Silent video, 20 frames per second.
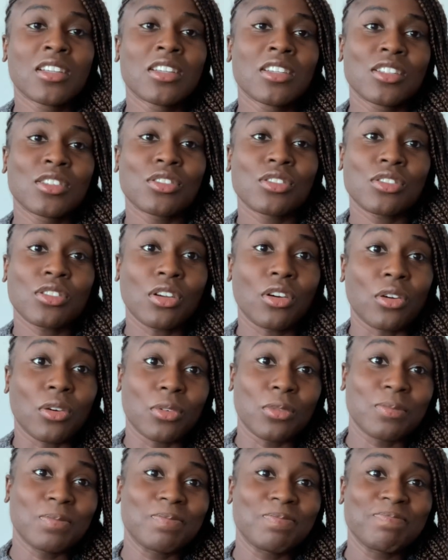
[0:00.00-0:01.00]
So
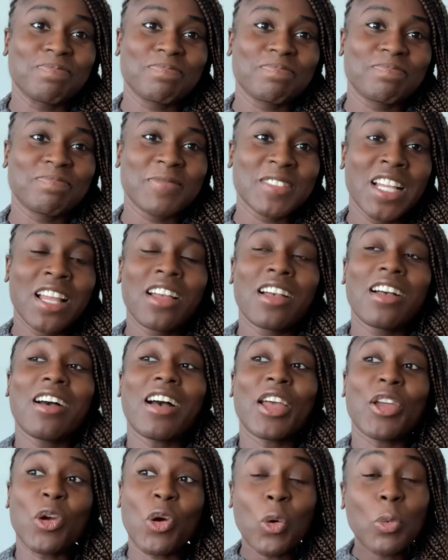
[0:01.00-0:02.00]
I
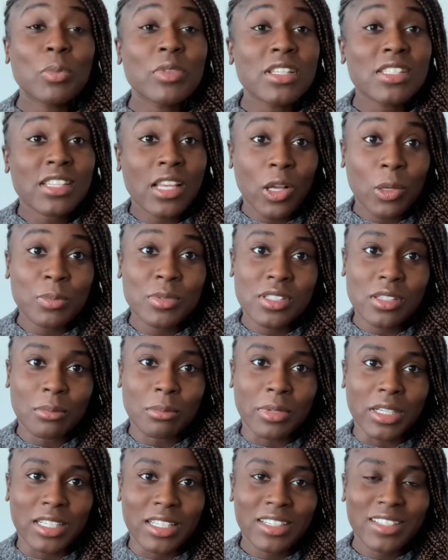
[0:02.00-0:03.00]
hope this helped
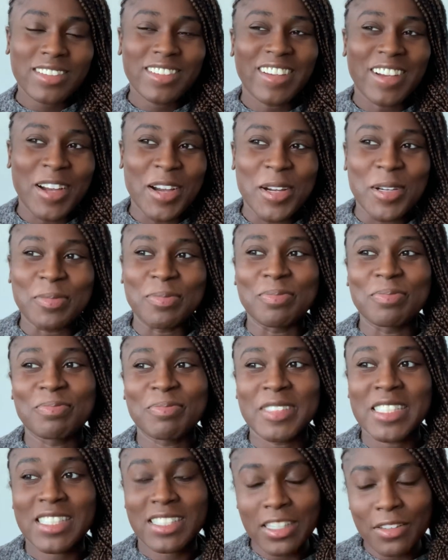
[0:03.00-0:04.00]
somebody.
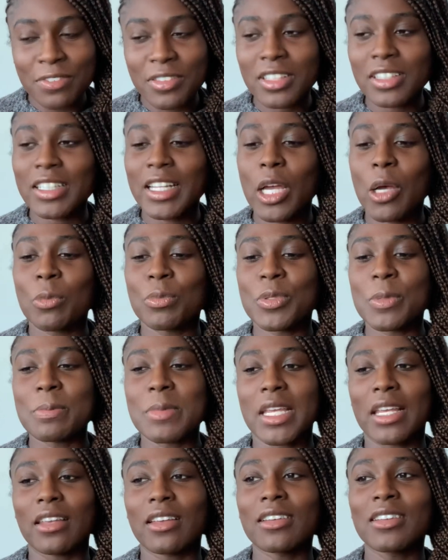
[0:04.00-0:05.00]
It's definitely helped
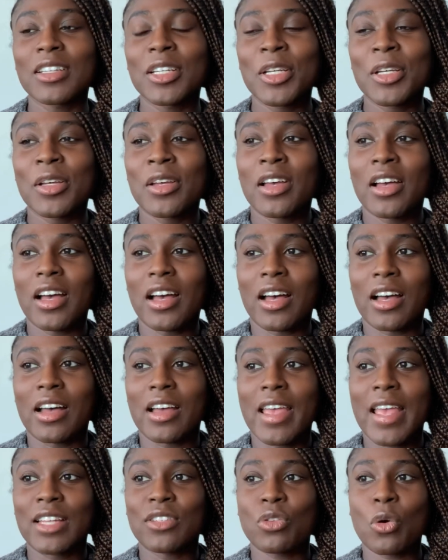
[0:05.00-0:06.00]
me.
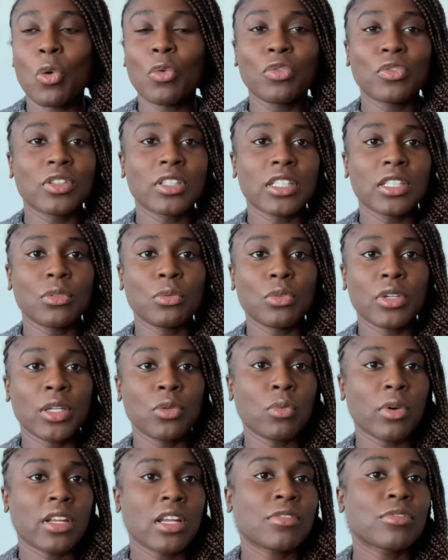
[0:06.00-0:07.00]
And hopefully in
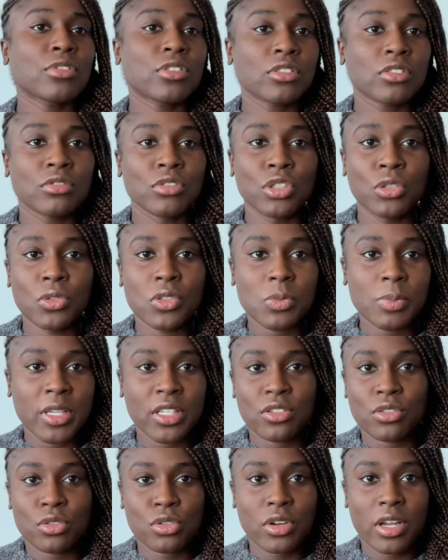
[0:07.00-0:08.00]
whatever new
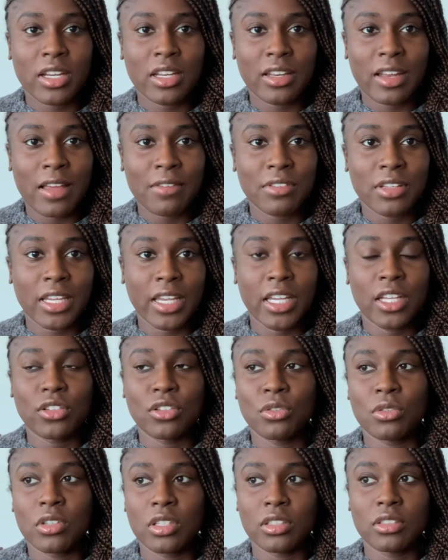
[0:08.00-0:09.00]
space you're trying to navigate,
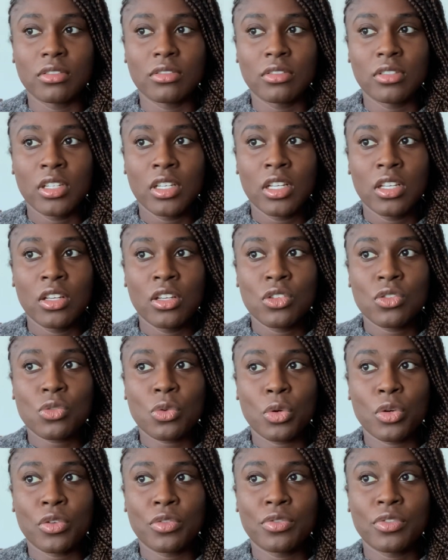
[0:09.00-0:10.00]
you can
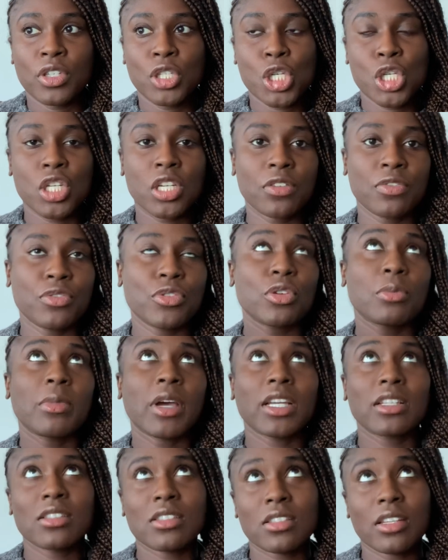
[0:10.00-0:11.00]
sort of shift your
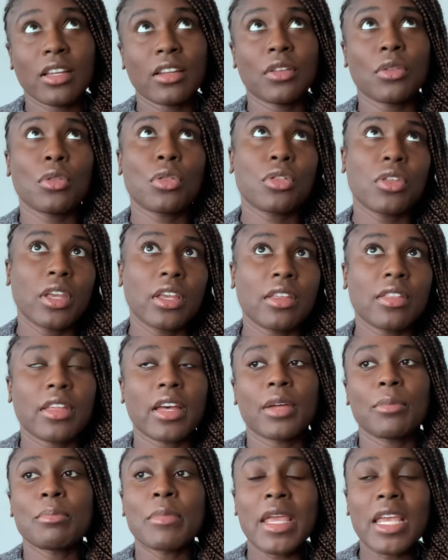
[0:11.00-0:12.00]
mindset and think
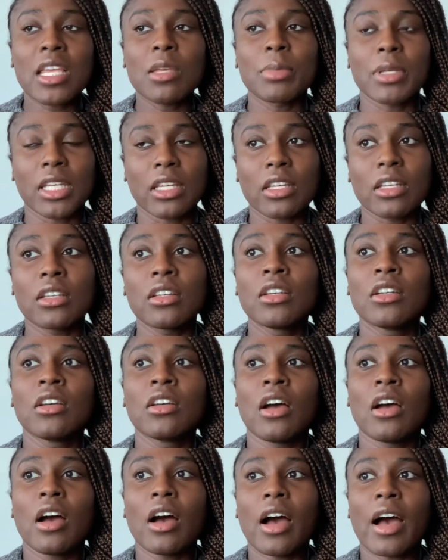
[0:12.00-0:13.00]
that maybe
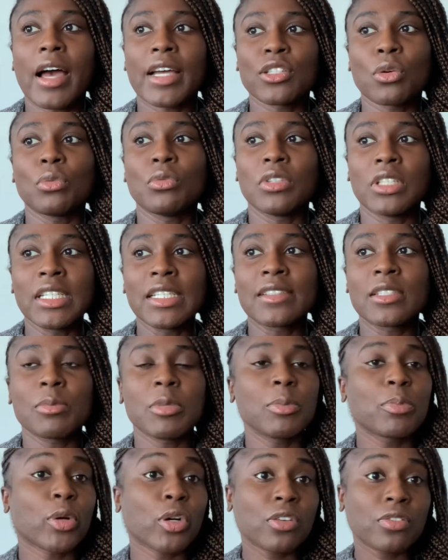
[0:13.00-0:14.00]
I don't need to
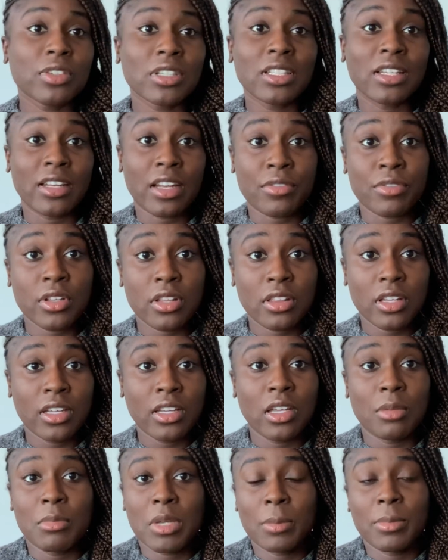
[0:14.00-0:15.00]
be perfect at
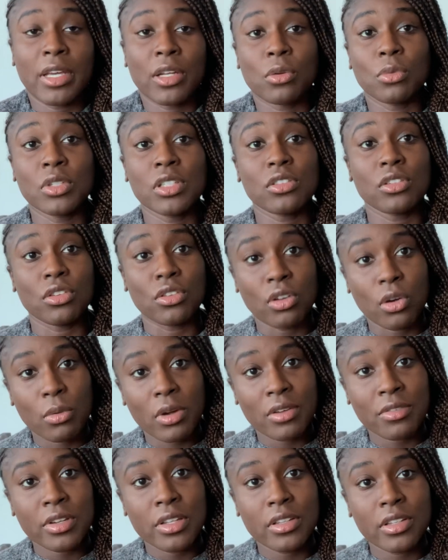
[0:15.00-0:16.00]
everything, and maybe I don't need to know
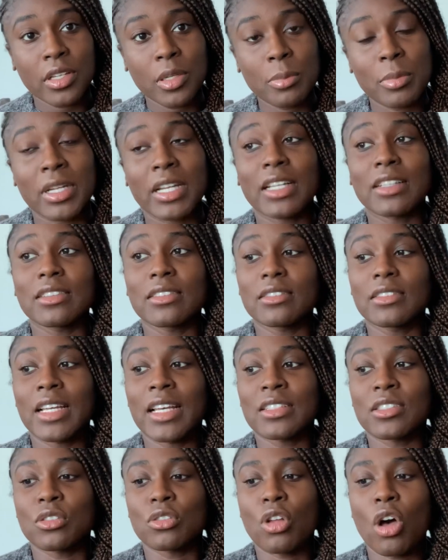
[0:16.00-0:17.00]
everything, but
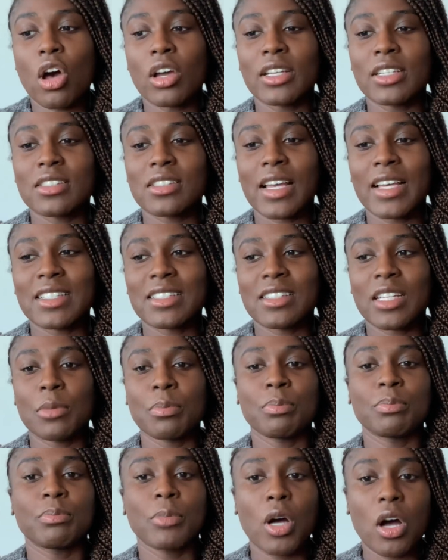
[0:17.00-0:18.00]
as long as I stay
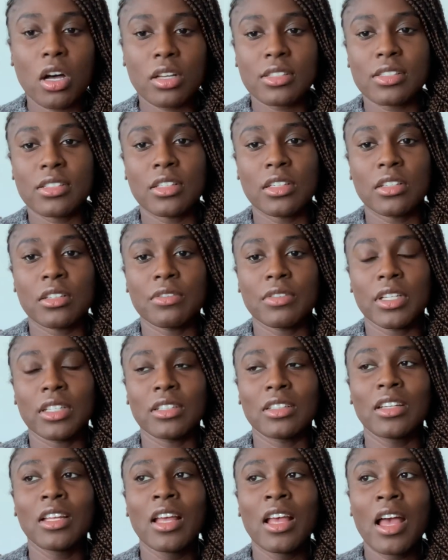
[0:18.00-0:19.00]
positive
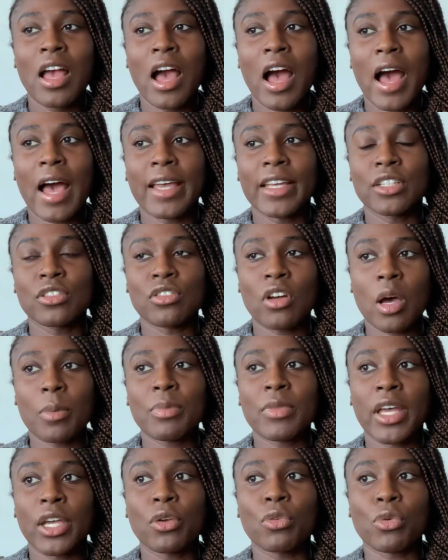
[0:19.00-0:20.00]
and I adopt
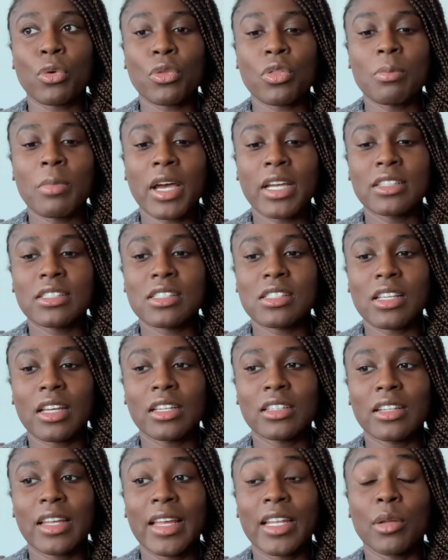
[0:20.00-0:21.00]
that growth
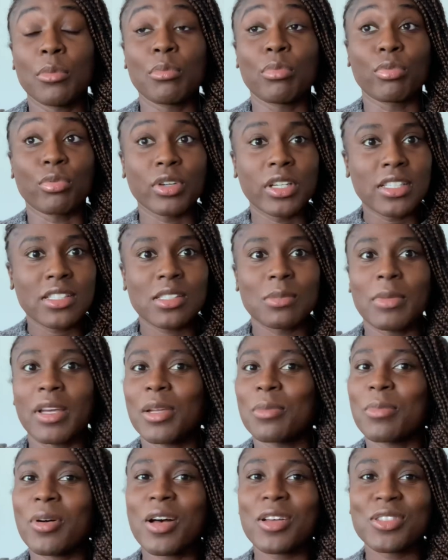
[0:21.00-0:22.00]
mindset and embrace my
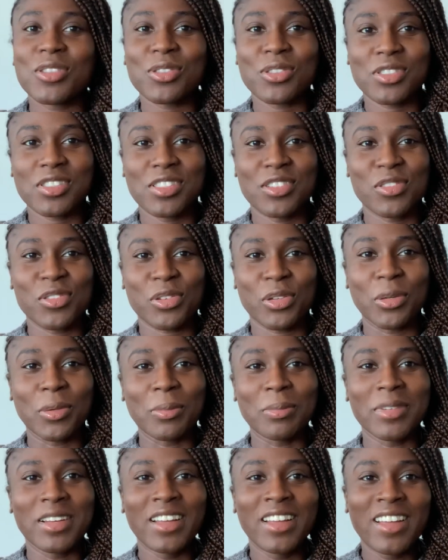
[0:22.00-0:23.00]
imposter
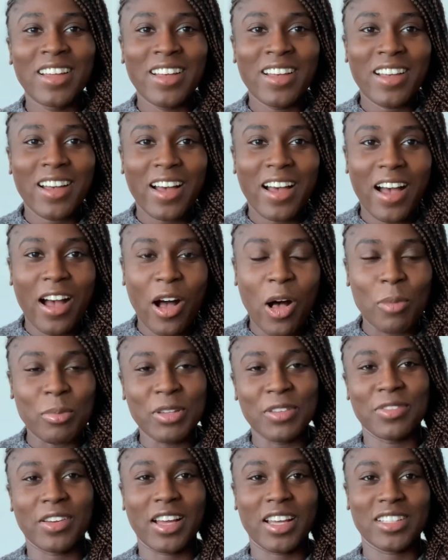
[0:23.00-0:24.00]
syndrome, I'll be
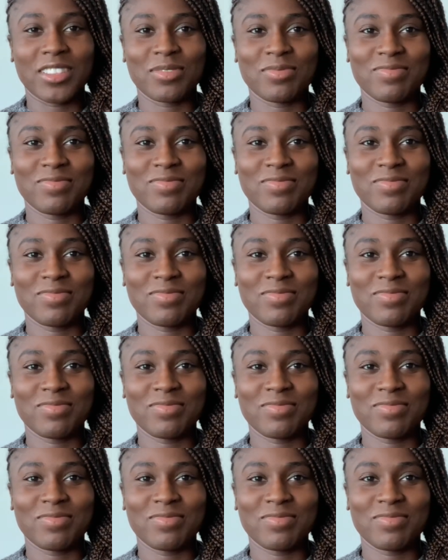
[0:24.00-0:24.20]
fine.